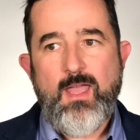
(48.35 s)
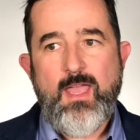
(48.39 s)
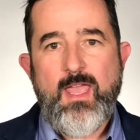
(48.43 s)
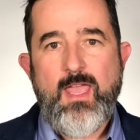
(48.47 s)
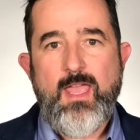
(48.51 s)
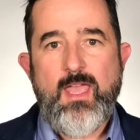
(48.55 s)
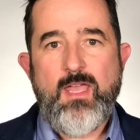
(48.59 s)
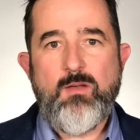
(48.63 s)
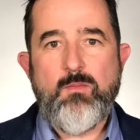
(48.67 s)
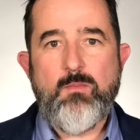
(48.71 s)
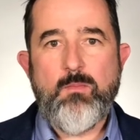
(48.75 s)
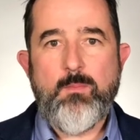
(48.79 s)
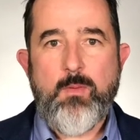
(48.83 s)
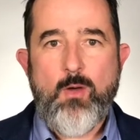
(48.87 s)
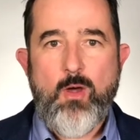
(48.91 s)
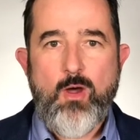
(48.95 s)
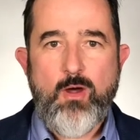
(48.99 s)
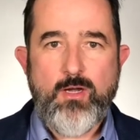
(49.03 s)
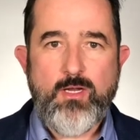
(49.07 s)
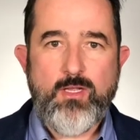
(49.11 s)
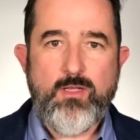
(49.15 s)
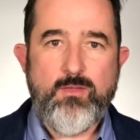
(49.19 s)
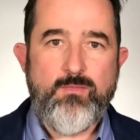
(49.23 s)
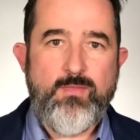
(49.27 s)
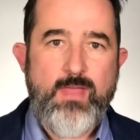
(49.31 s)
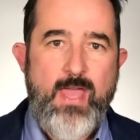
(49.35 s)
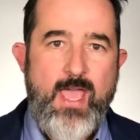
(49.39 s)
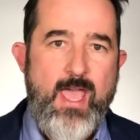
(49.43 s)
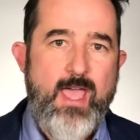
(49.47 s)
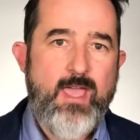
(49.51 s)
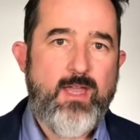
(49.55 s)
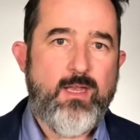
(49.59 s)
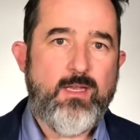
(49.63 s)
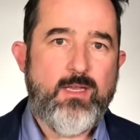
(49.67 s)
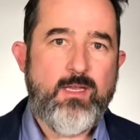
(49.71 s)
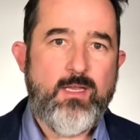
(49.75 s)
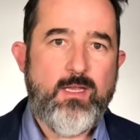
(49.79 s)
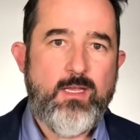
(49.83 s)
And part of
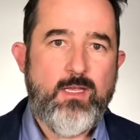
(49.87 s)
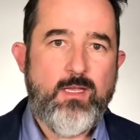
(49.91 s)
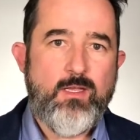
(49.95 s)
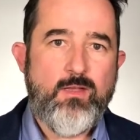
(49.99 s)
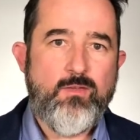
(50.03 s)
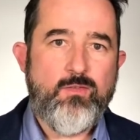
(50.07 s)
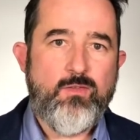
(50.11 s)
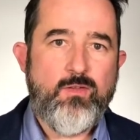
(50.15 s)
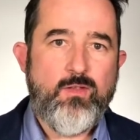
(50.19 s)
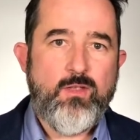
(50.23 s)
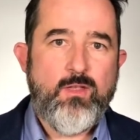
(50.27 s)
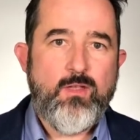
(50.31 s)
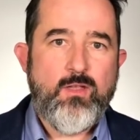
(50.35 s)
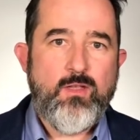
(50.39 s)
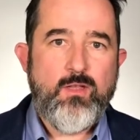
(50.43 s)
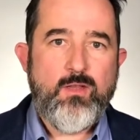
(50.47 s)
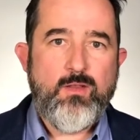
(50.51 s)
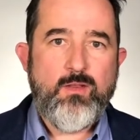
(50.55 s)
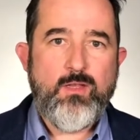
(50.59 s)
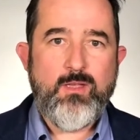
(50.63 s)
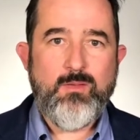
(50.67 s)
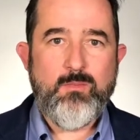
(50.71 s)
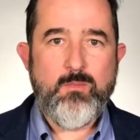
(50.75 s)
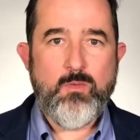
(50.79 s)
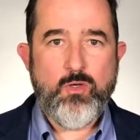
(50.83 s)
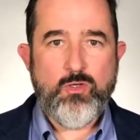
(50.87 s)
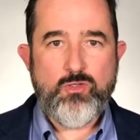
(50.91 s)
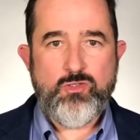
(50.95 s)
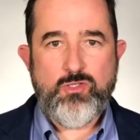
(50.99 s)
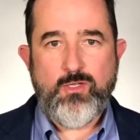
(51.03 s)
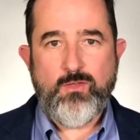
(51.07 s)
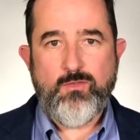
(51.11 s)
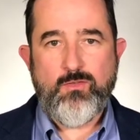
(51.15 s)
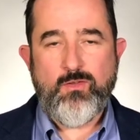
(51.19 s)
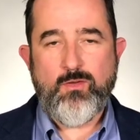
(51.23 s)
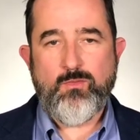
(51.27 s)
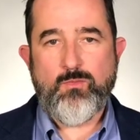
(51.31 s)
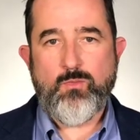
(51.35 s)
that is the
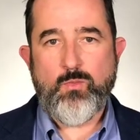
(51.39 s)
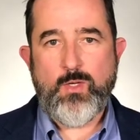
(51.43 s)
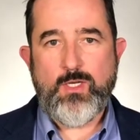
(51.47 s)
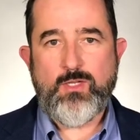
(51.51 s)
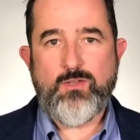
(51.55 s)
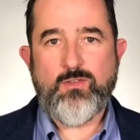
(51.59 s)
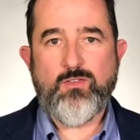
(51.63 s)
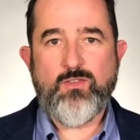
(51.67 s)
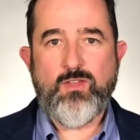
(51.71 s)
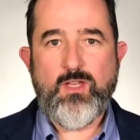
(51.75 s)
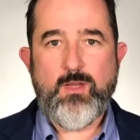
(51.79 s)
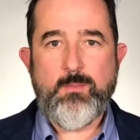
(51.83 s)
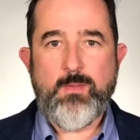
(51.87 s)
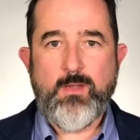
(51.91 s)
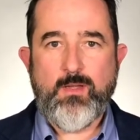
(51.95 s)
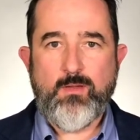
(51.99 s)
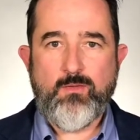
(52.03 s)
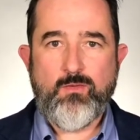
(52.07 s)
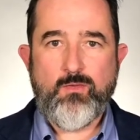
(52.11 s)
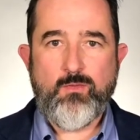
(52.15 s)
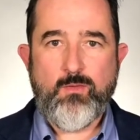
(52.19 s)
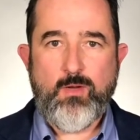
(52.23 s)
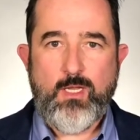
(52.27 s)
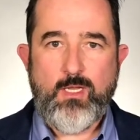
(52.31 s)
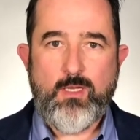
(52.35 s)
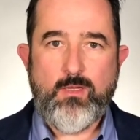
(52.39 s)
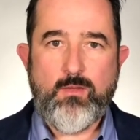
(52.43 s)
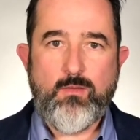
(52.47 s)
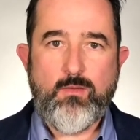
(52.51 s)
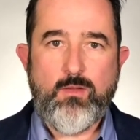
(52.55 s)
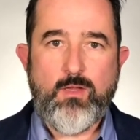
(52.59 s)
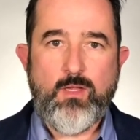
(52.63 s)
emergence of rich snippets, right?